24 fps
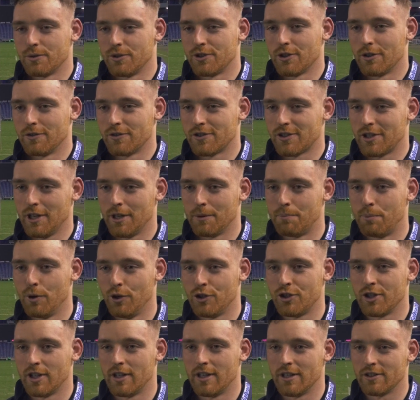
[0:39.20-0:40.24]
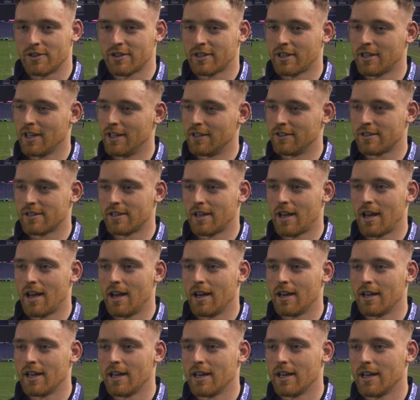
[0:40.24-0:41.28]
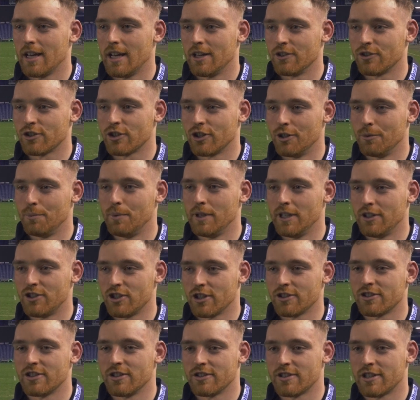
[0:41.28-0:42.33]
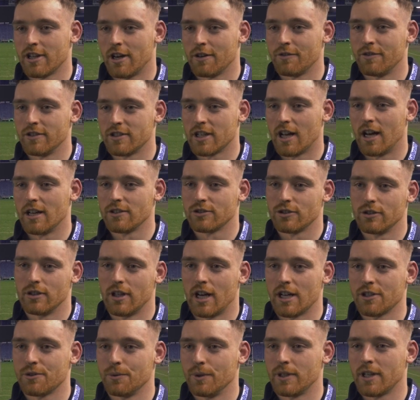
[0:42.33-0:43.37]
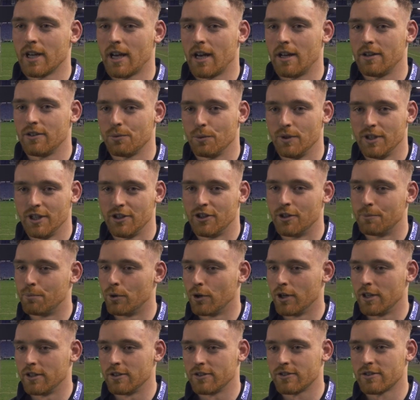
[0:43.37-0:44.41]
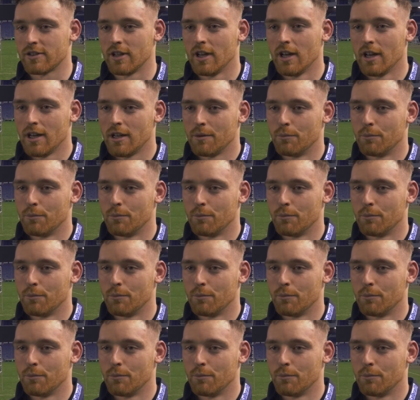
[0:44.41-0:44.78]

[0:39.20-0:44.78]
was obviously pushing. It's going to be just as tough as Glasgow last weekend. We need the points.